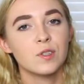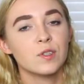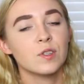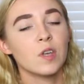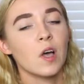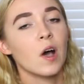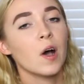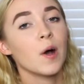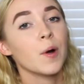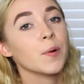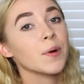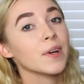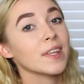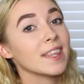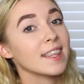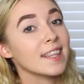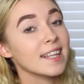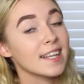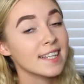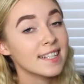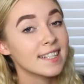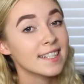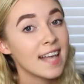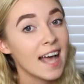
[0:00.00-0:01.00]
So
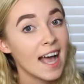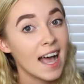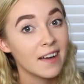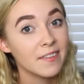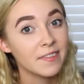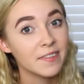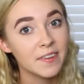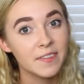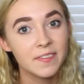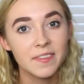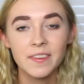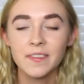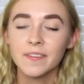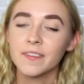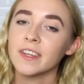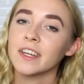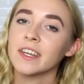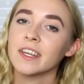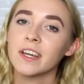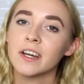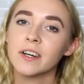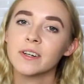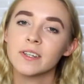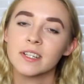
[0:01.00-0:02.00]
this half of the
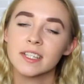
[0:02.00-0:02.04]
video